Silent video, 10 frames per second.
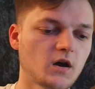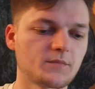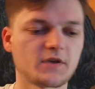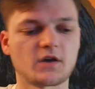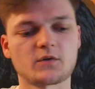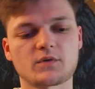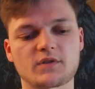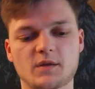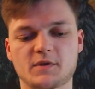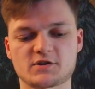The other one that
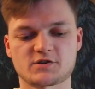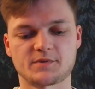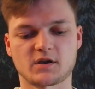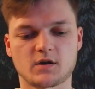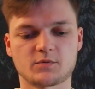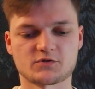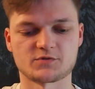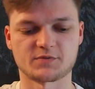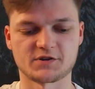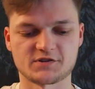I managed to pick up, which was
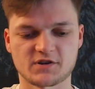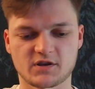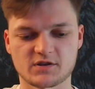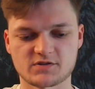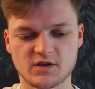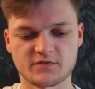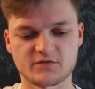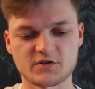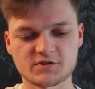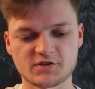pretty sick, is a
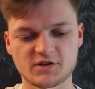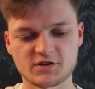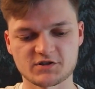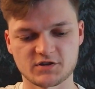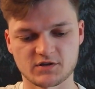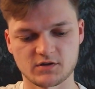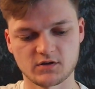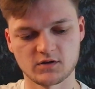first edition